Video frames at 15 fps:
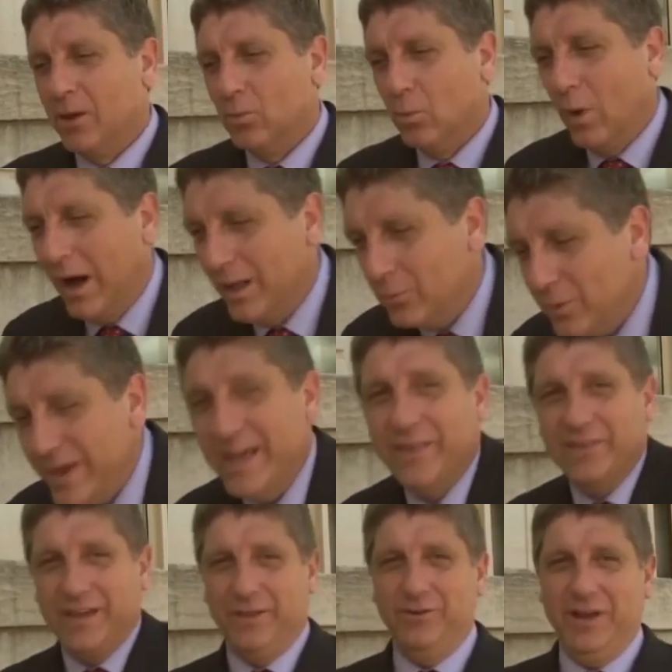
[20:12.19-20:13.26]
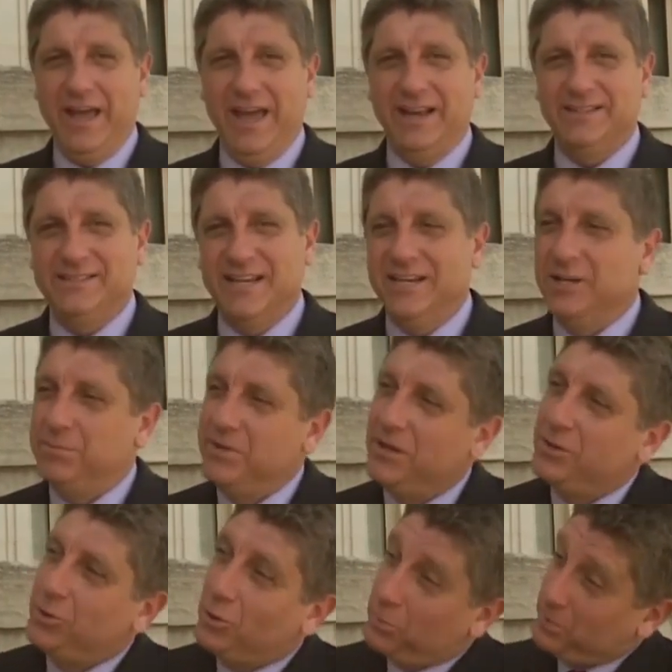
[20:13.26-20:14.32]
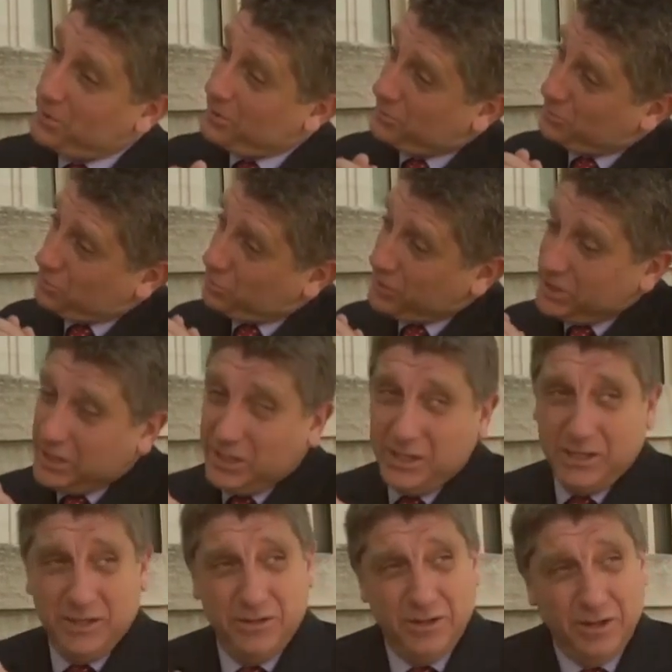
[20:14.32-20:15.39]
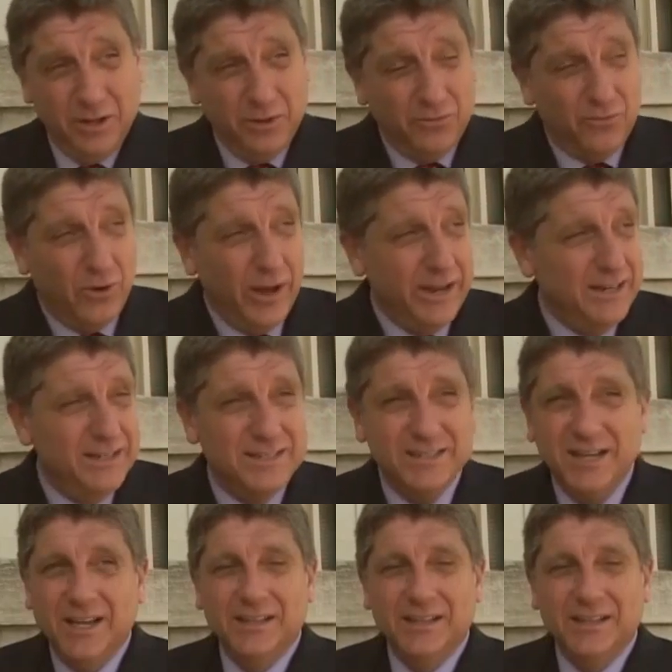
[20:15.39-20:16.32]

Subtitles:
While we, on the other hand, tend to be a little bit weak and frightened.